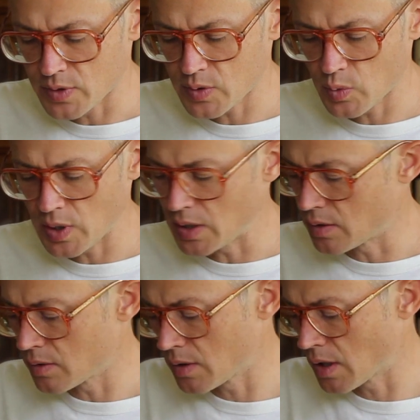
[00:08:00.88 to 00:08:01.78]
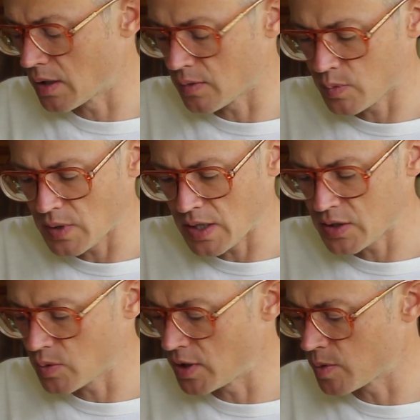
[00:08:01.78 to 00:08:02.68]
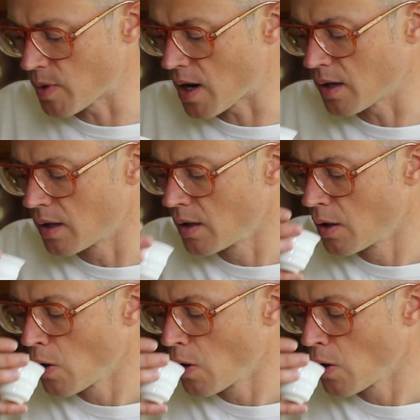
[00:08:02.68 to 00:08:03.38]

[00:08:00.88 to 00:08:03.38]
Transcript: sweet, kind of nice sweet spot.